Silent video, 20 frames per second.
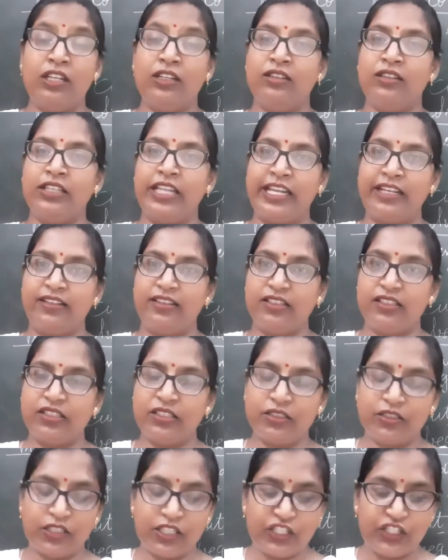Then the
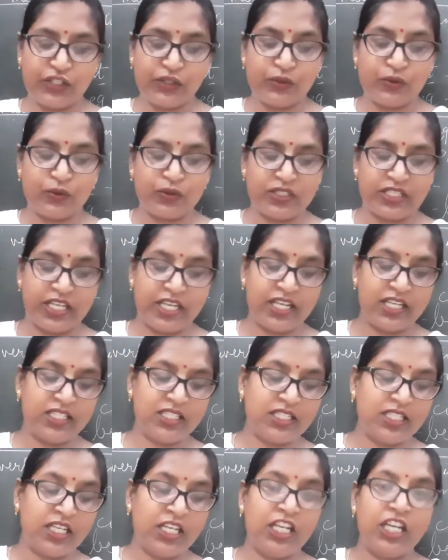third use
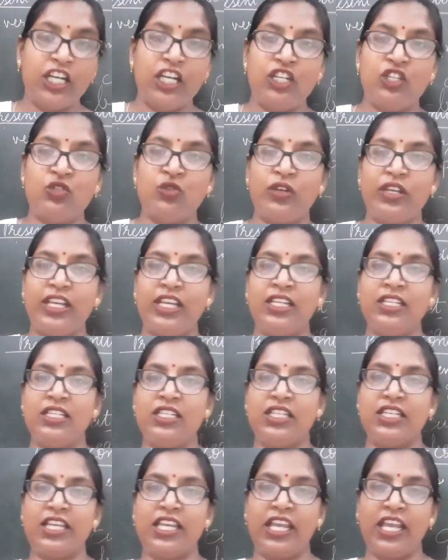is to
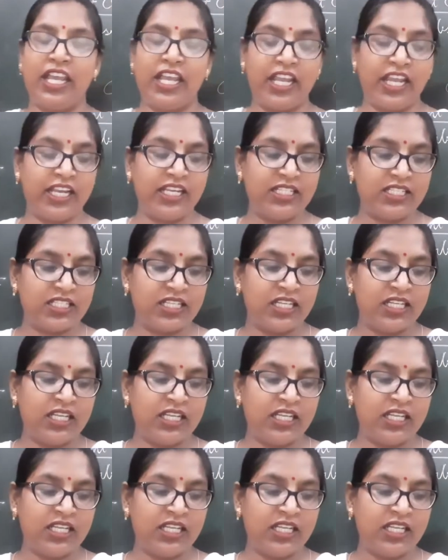indicate